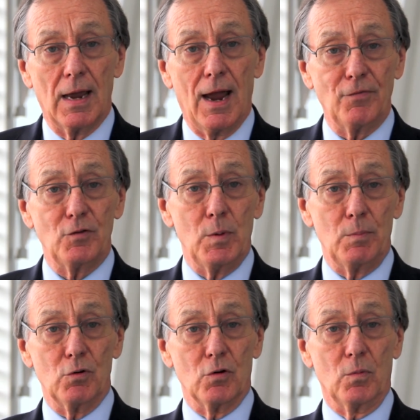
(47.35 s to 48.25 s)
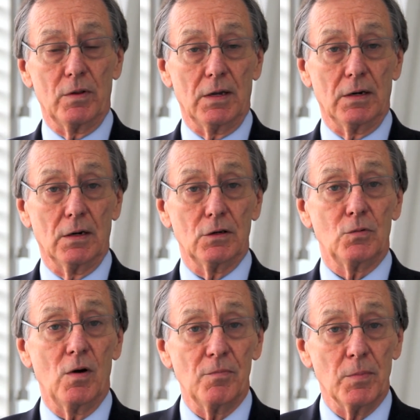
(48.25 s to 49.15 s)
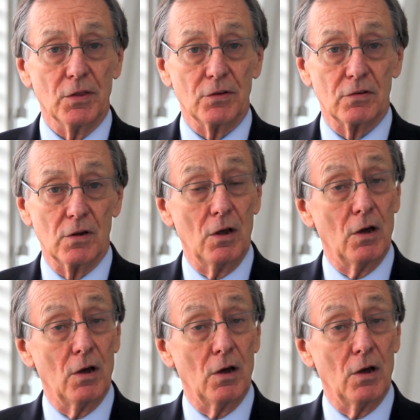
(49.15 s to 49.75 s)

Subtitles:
have to be brought within 12 months,